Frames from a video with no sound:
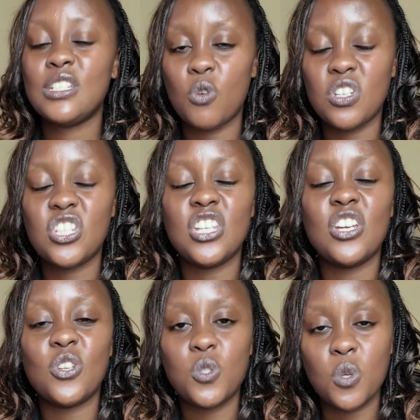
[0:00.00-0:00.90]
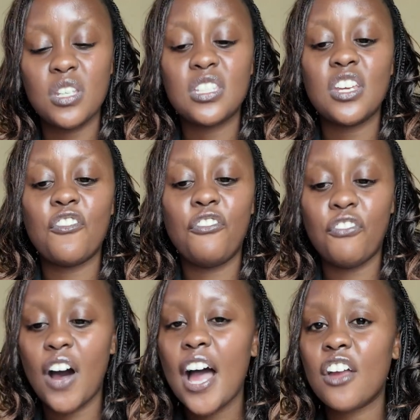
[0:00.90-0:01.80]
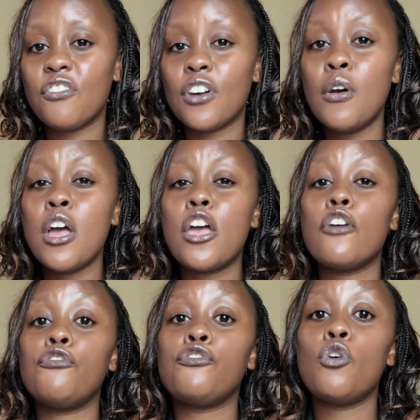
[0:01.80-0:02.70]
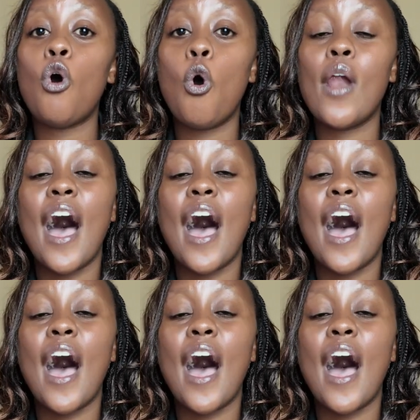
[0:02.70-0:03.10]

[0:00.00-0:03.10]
2025. If you own